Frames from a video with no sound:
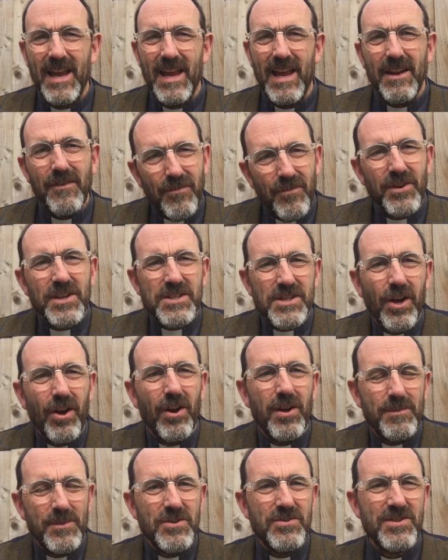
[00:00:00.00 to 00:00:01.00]
every
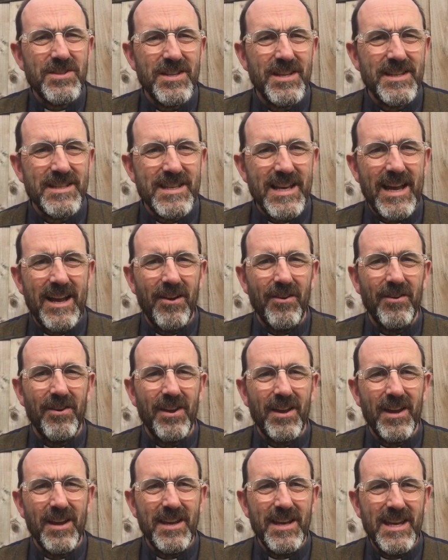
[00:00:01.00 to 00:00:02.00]
time you sit down
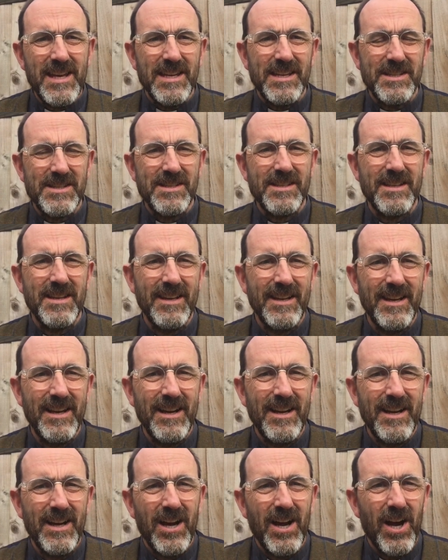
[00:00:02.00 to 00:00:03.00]
and eat.
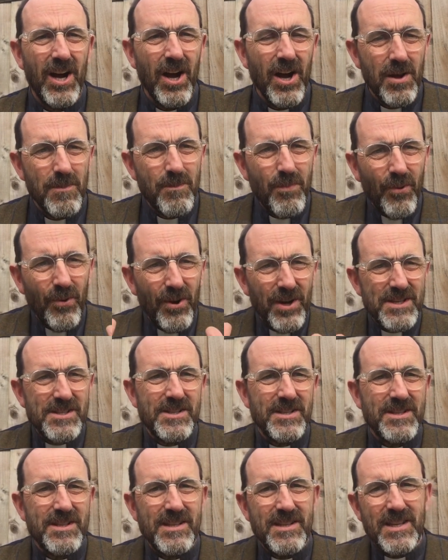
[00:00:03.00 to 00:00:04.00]
I'm
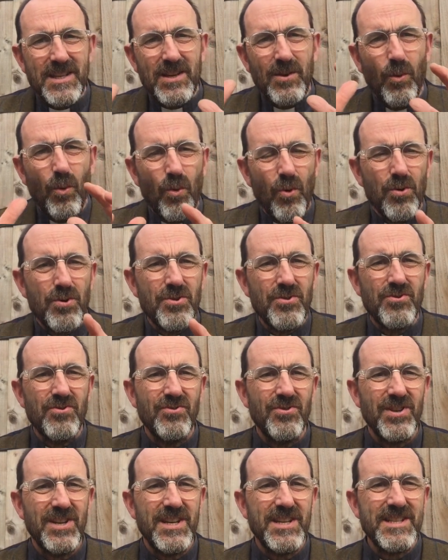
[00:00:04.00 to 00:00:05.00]
present in the
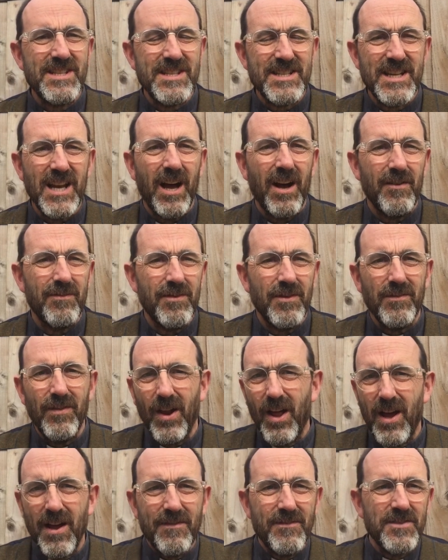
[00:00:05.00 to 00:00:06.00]
ordinary stuff of
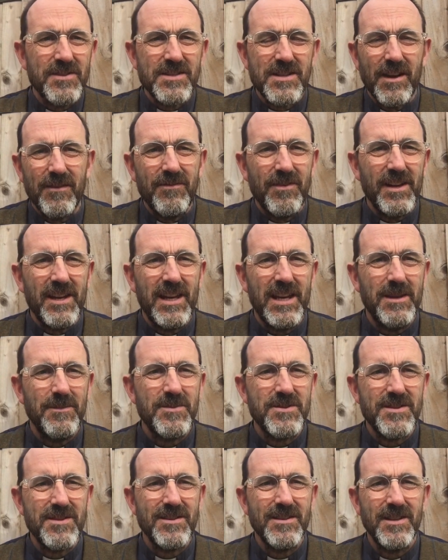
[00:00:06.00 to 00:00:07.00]
life, the stuff that
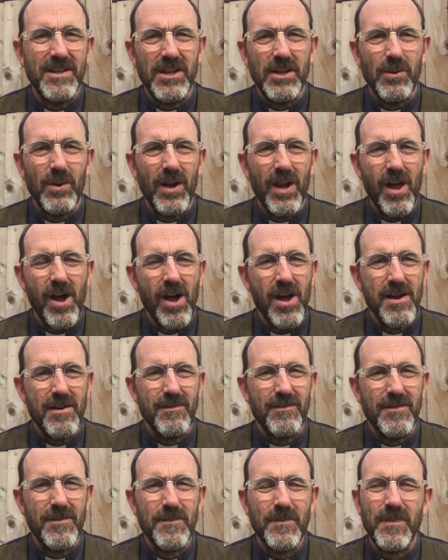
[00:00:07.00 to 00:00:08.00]
keeps you
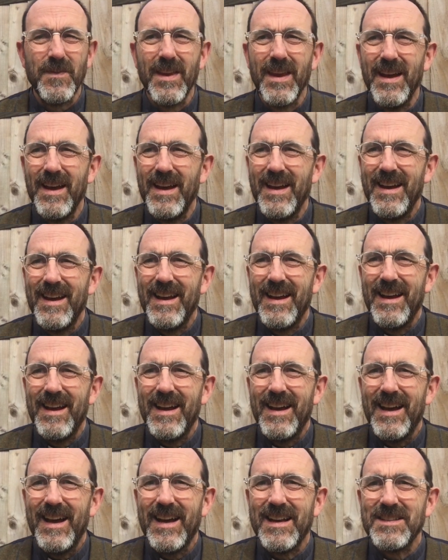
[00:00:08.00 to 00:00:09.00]
alive.
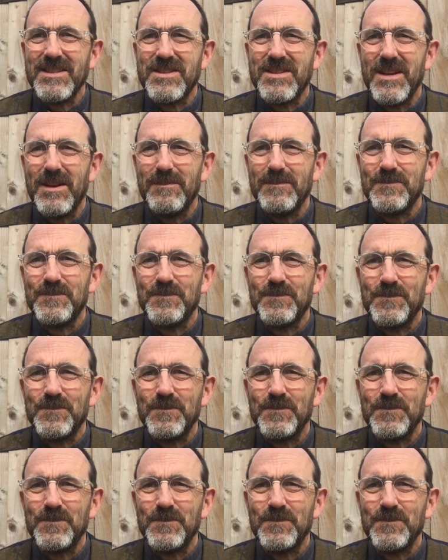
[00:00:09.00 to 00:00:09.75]
And